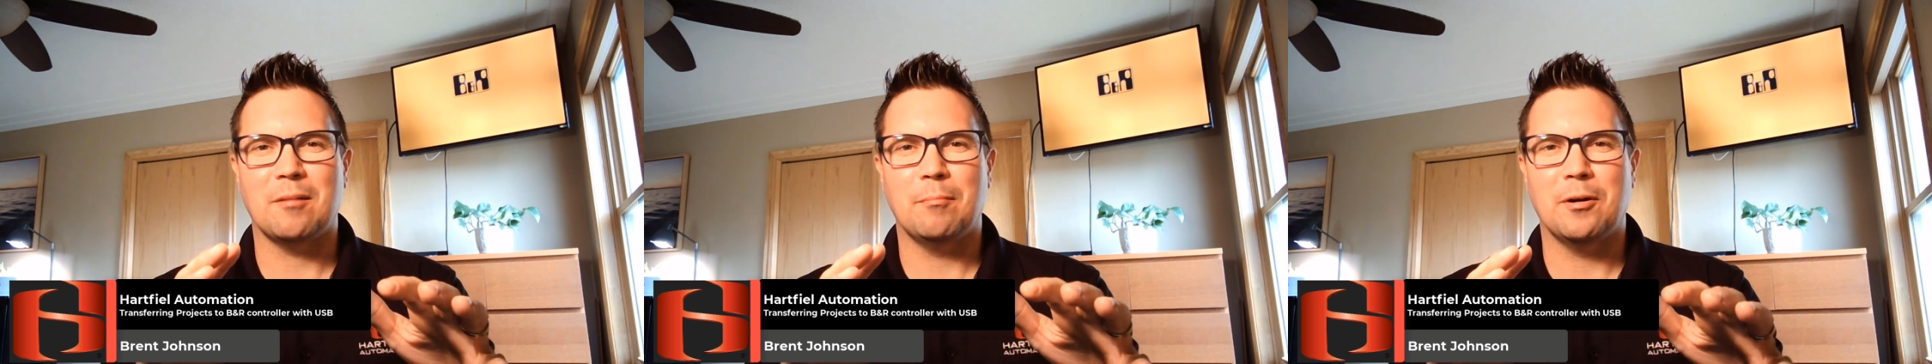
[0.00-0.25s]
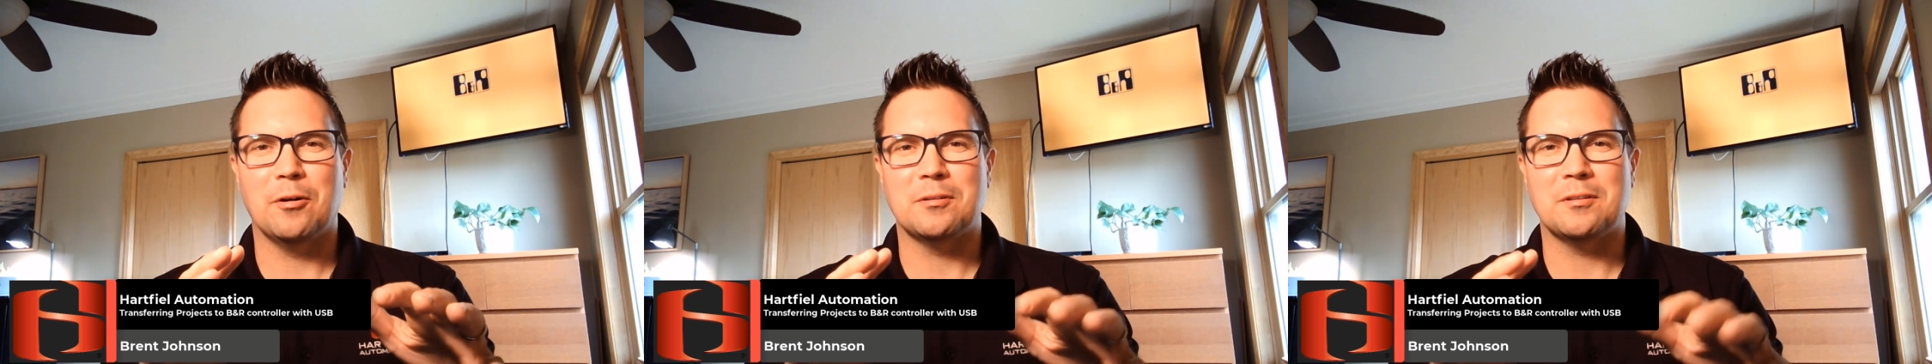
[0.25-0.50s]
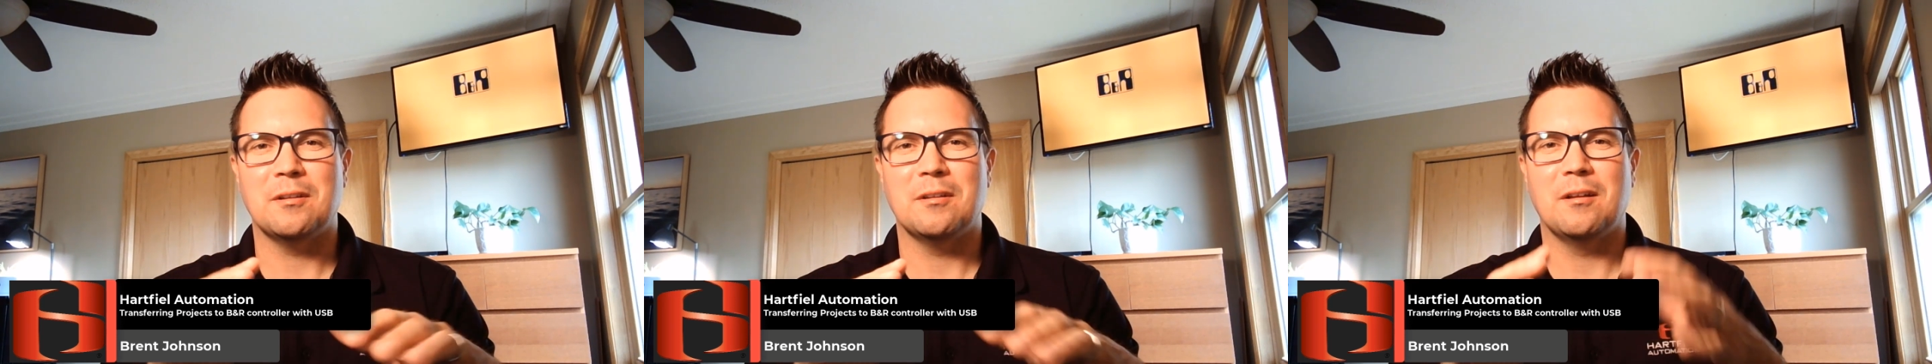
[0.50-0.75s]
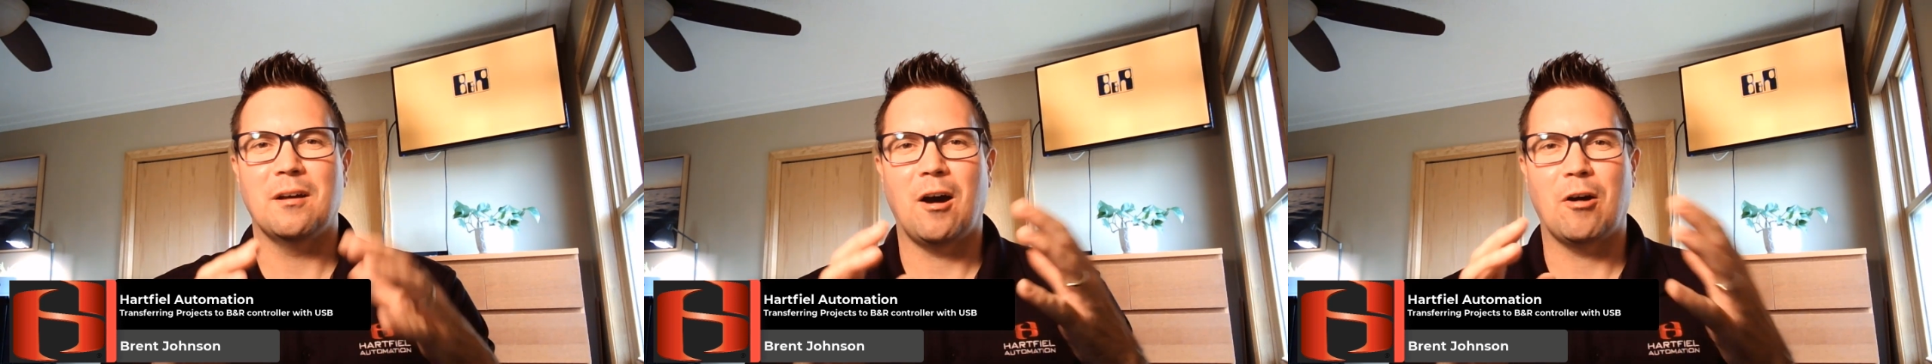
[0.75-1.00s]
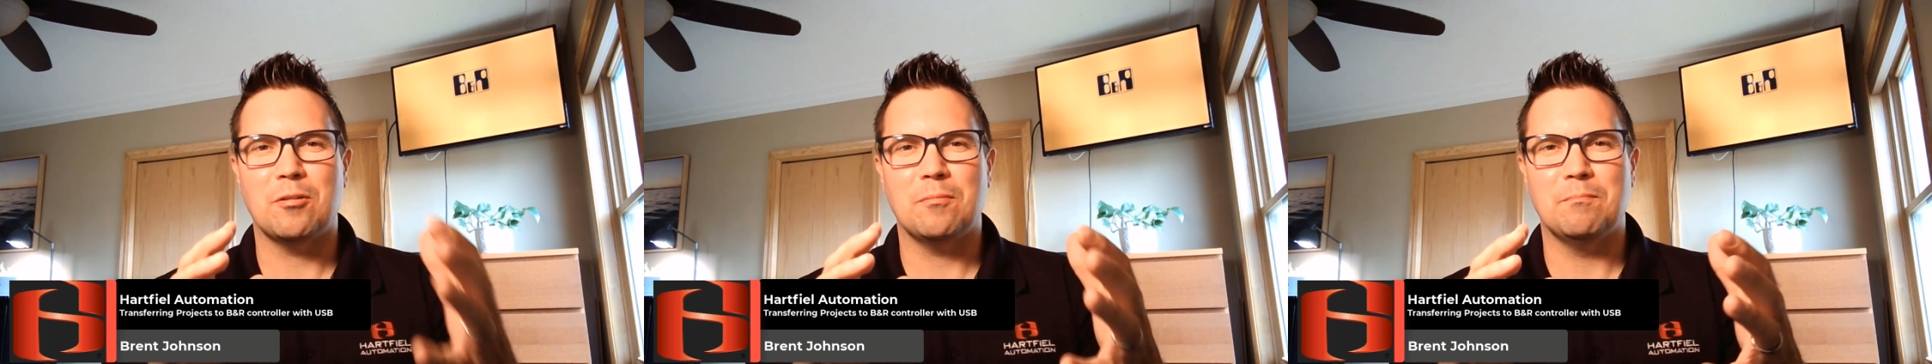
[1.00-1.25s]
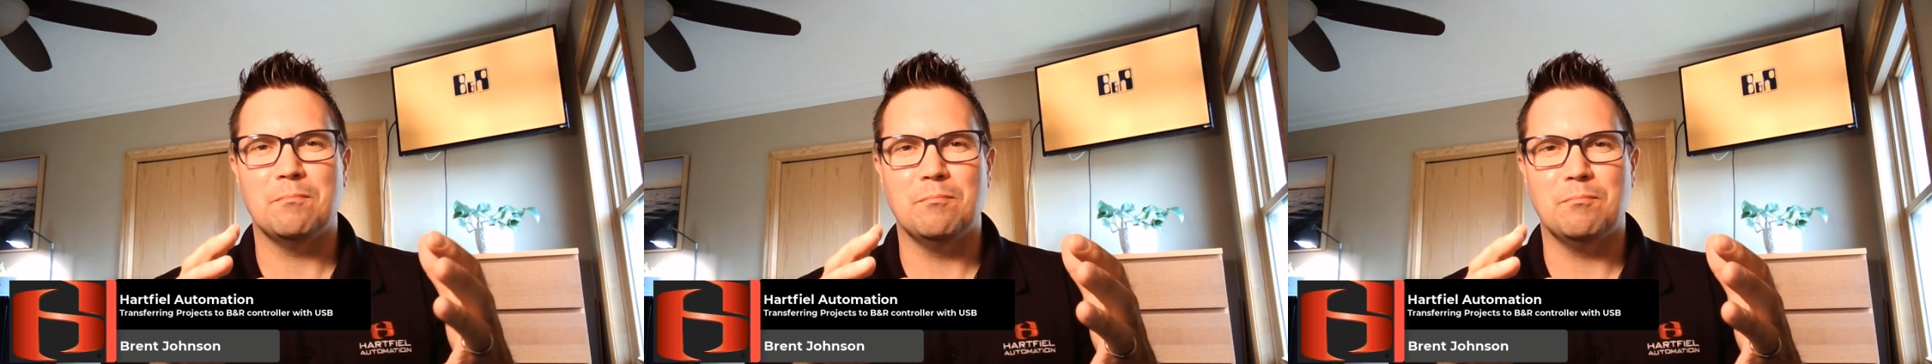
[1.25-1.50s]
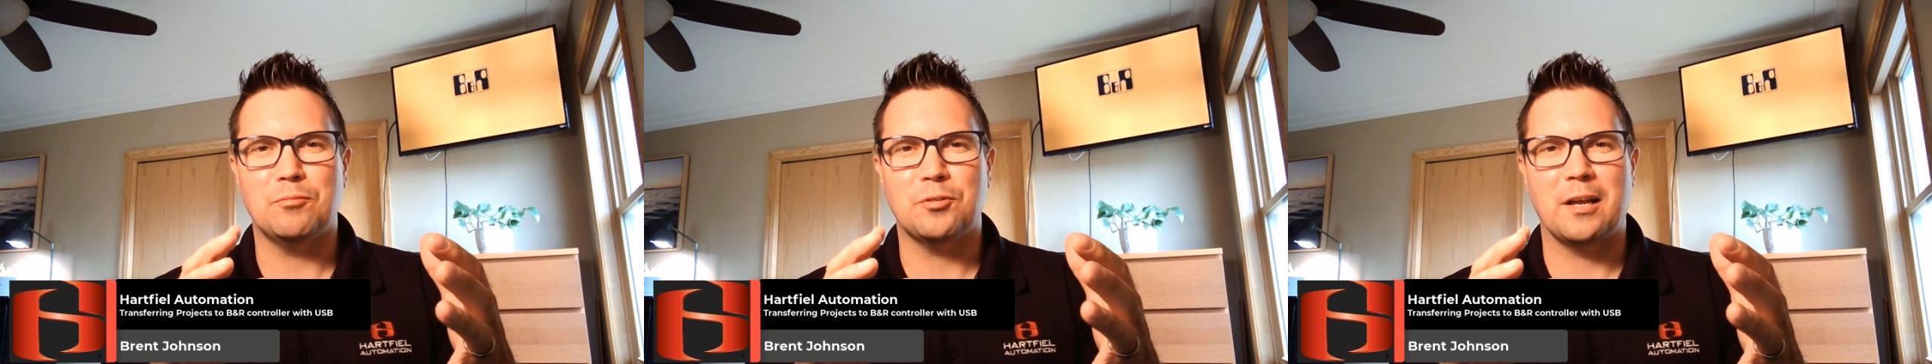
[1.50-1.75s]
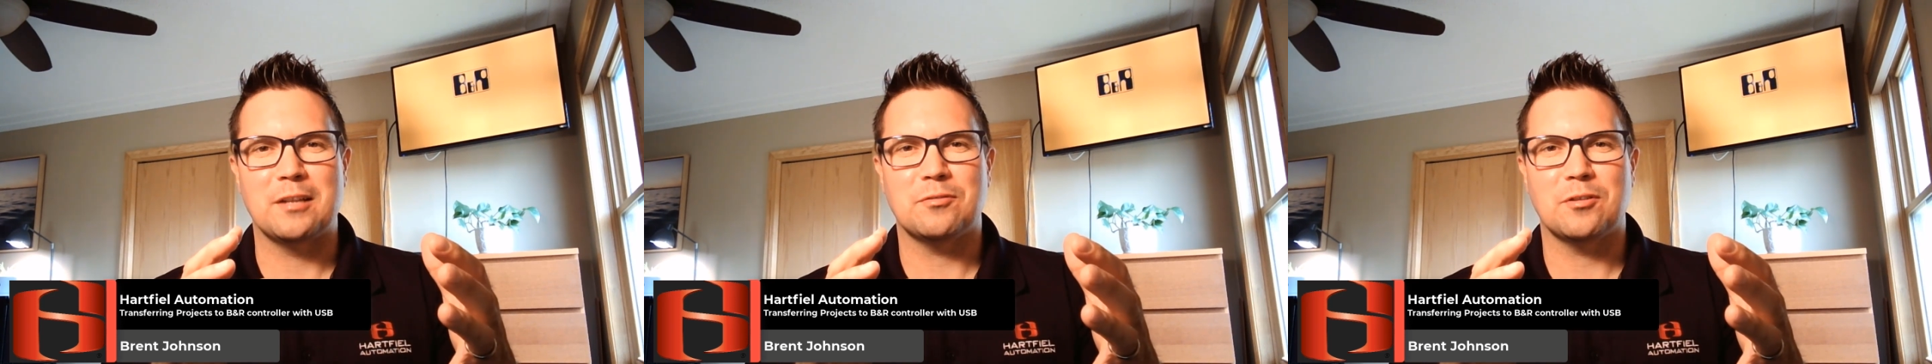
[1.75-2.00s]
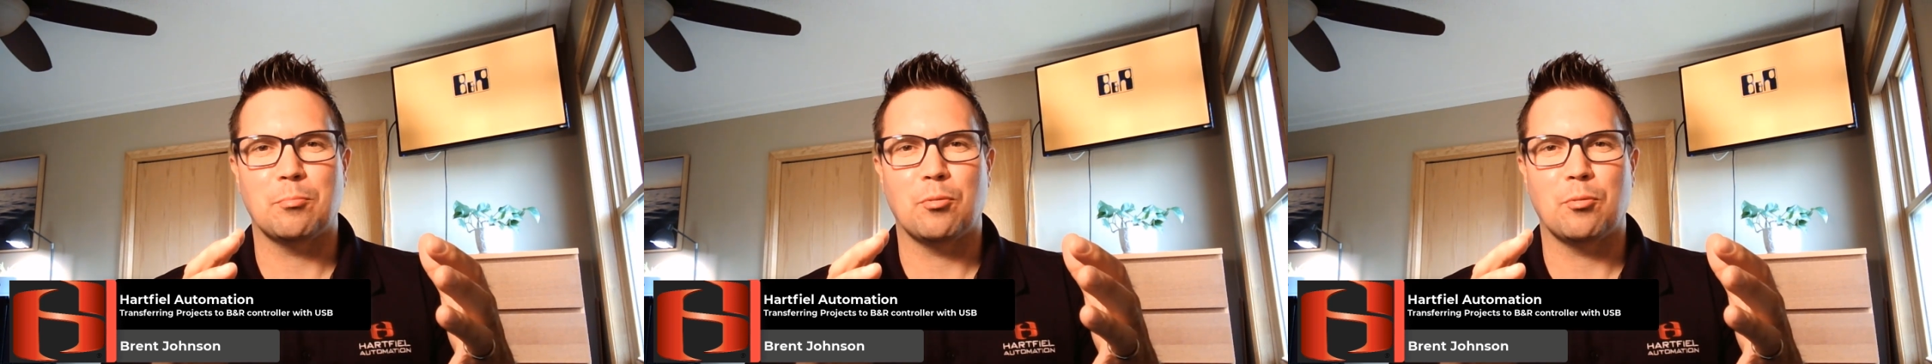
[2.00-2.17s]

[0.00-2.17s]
about how to transfer a